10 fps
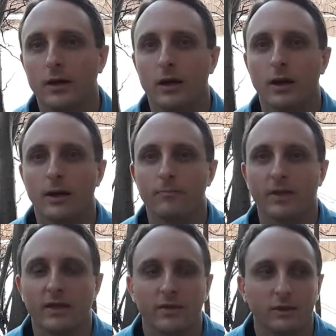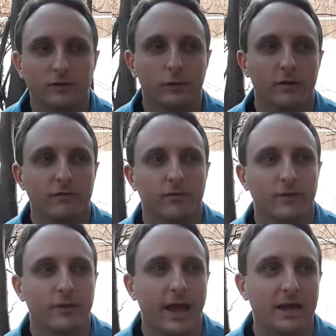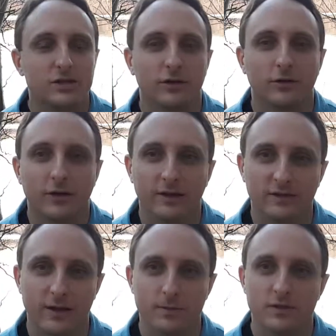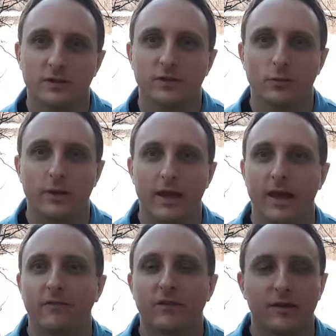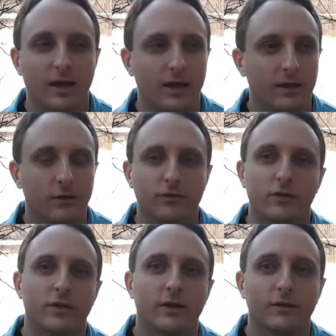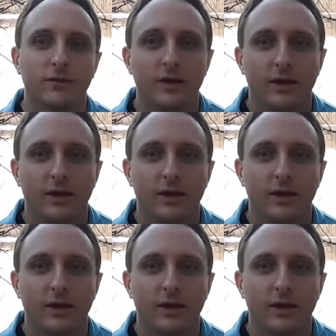And the sort of national conceptions that we have today, if you think of